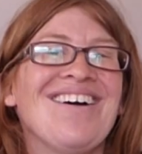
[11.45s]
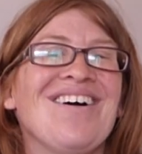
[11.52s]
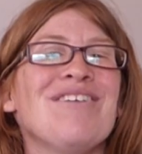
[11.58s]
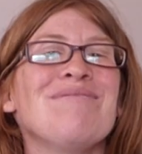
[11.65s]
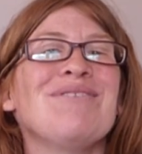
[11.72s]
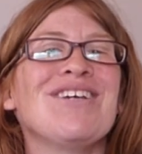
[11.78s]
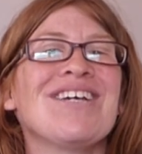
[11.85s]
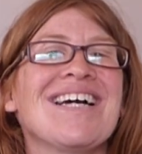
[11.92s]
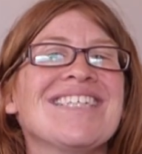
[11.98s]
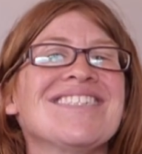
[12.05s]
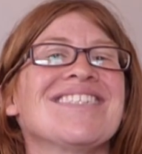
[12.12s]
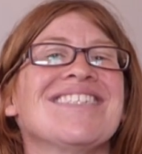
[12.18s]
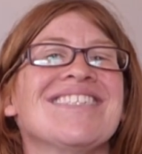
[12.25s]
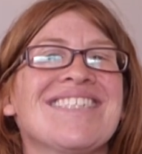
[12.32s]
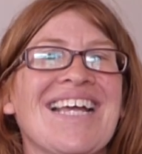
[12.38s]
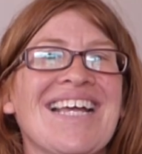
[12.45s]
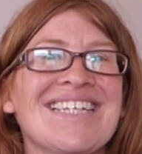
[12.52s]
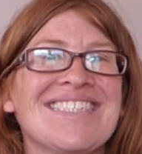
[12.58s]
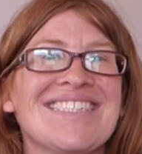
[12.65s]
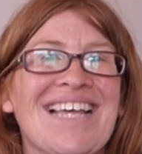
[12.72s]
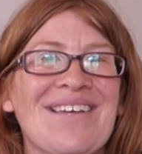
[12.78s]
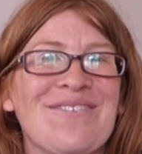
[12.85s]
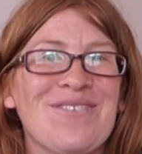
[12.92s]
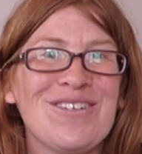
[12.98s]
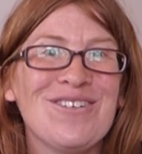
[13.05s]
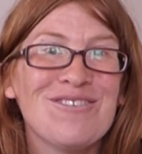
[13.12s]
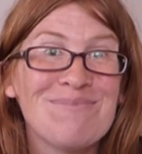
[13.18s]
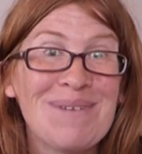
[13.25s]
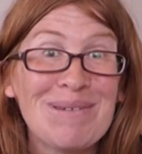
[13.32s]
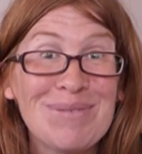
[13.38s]
Hope you guys are staying safe in
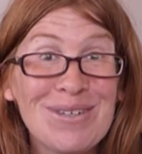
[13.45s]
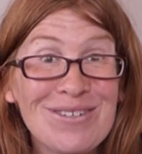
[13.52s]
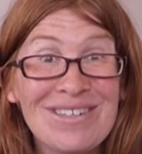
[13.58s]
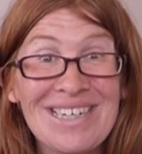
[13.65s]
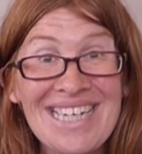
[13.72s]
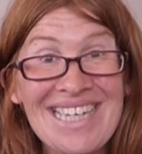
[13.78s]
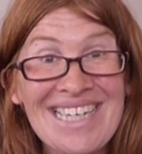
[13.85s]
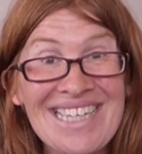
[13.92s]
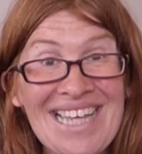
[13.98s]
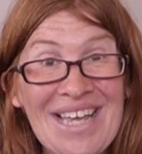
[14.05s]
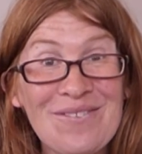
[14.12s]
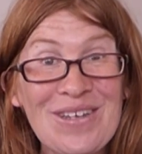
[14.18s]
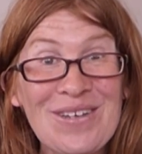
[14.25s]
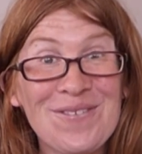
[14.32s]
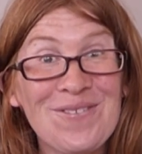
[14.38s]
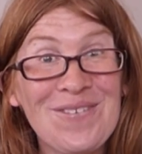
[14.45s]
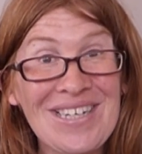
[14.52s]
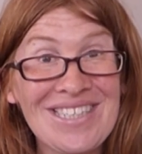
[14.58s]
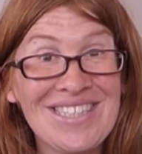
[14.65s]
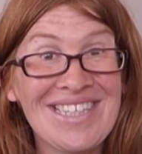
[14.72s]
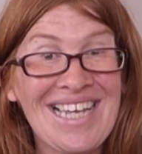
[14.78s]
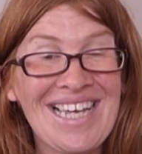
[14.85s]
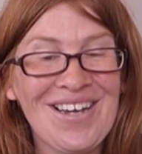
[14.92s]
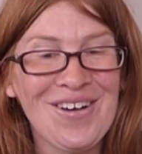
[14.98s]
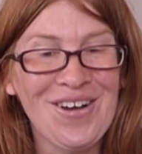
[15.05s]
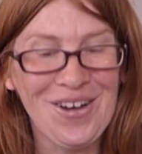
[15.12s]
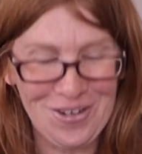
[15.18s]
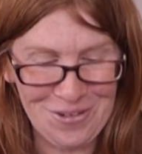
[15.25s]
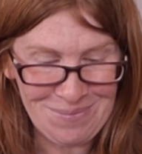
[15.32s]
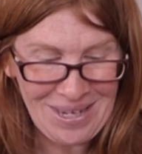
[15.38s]
your bubble and having fun at
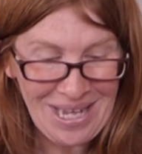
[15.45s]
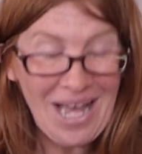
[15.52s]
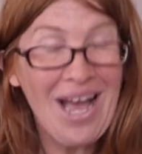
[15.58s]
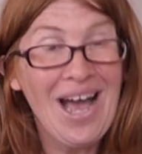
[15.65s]
home.